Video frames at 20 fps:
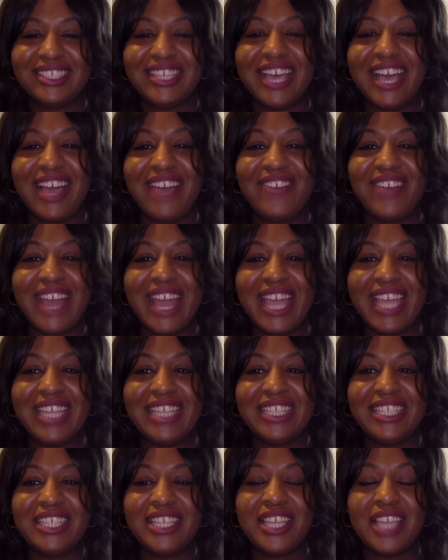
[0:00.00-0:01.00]
All right.
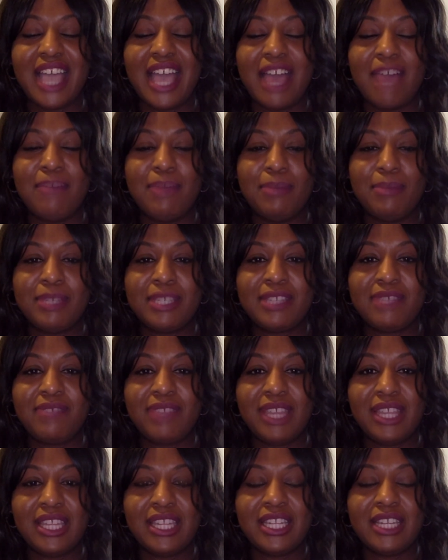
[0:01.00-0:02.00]
I've been Miss
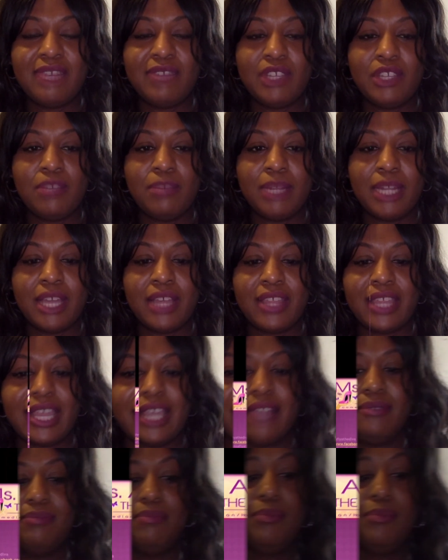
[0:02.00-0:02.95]
Afia the Diva and you've been all that.